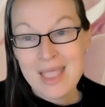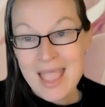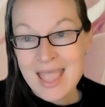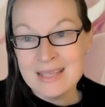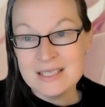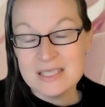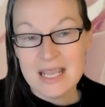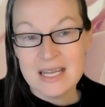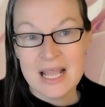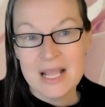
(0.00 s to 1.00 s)
And
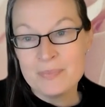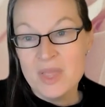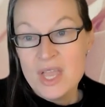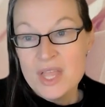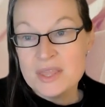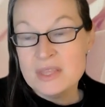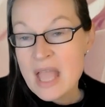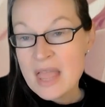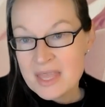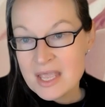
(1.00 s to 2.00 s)
that
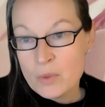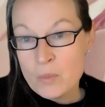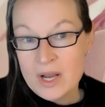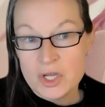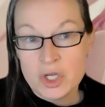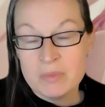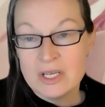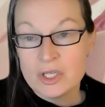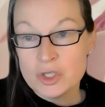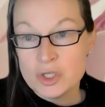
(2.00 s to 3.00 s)
nothing one
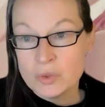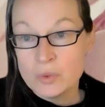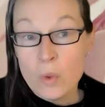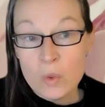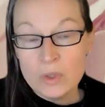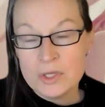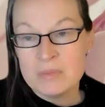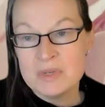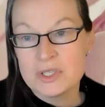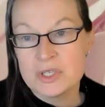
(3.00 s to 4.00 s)
human could do, or all
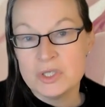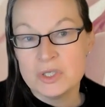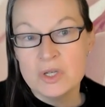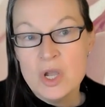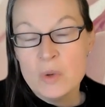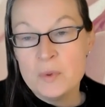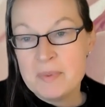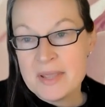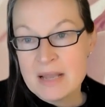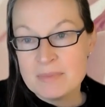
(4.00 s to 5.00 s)
humans could do, would
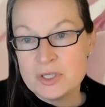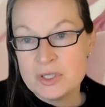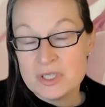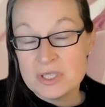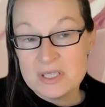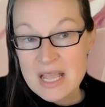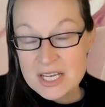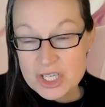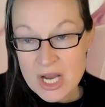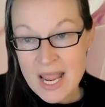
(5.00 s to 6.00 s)
be able to
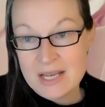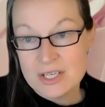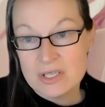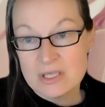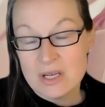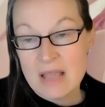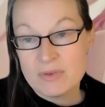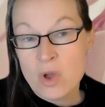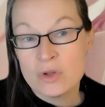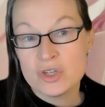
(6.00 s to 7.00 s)
change the life
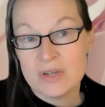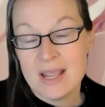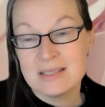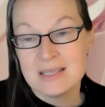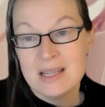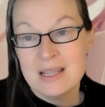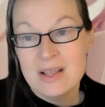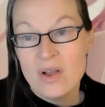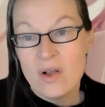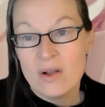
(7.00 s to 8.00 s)
contract
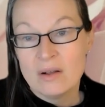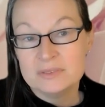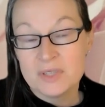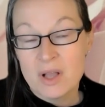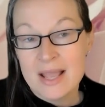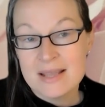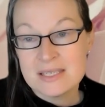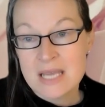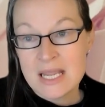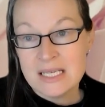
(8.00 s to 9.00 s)
of Gaia
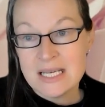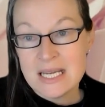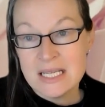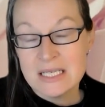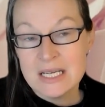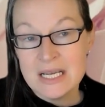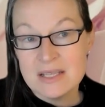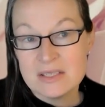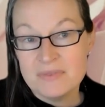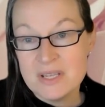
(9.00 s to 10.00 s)
staying here in
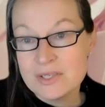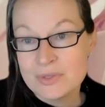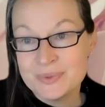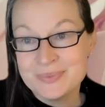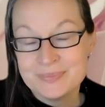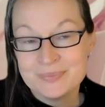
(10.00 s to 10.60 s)
this vessel.